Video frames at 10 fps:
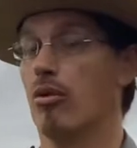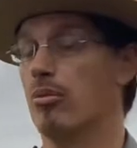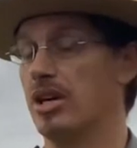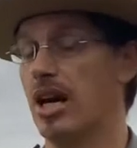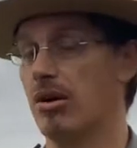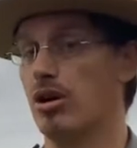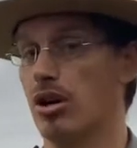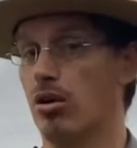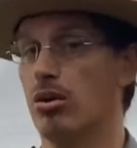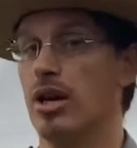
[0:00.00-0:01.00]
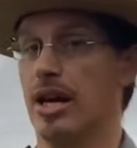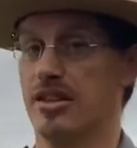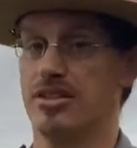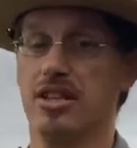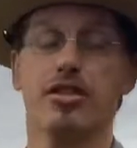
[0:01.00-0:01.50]
we now know as
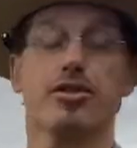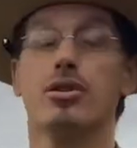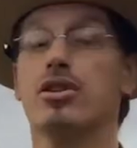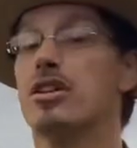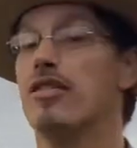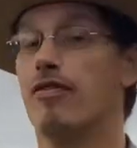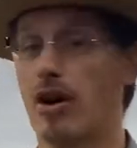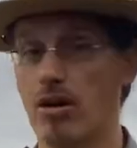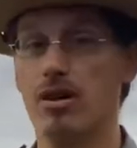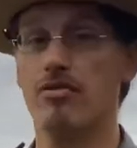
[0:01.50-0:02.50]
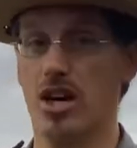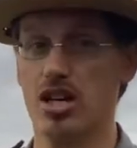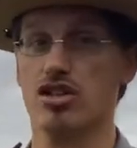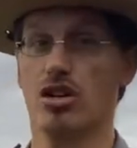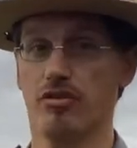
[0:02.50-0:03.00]
the Third Confederate
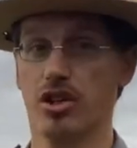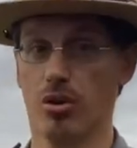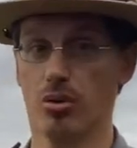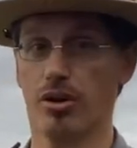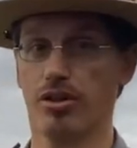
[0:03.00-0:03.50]
Invasion of the North.